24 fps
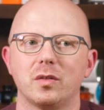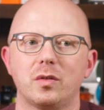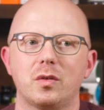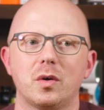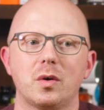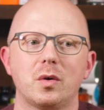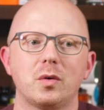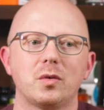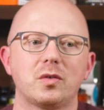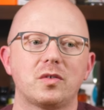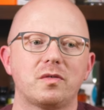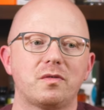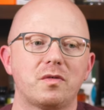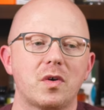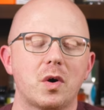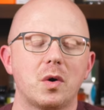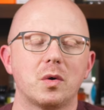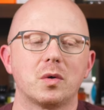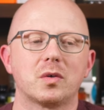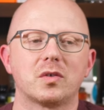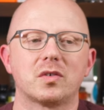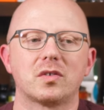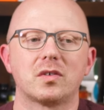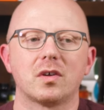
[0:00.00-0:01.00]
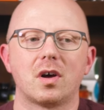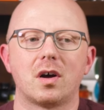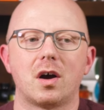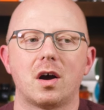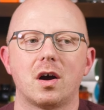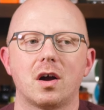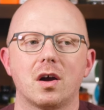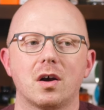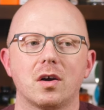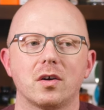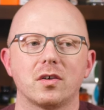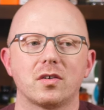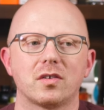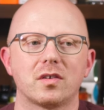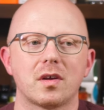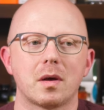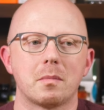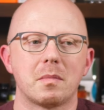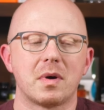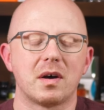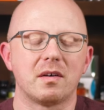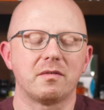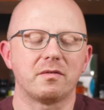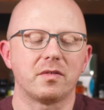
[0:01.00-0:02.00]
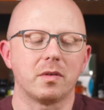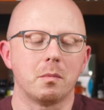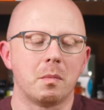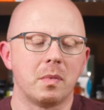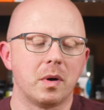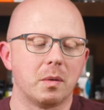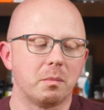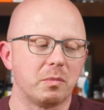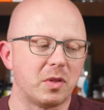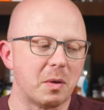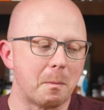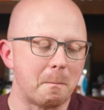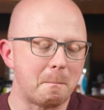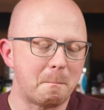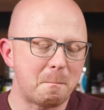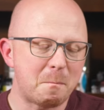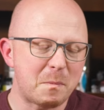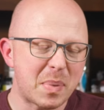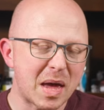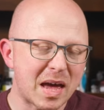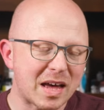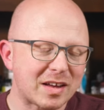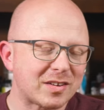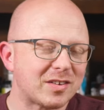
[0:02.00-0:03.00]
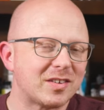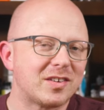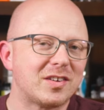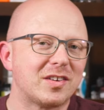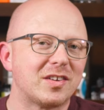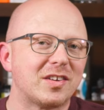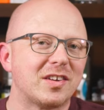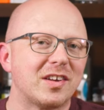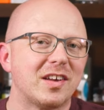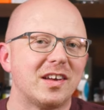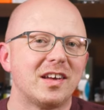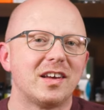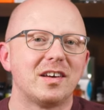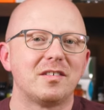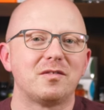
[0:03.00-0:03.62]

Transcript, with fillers: those folks are some of the the best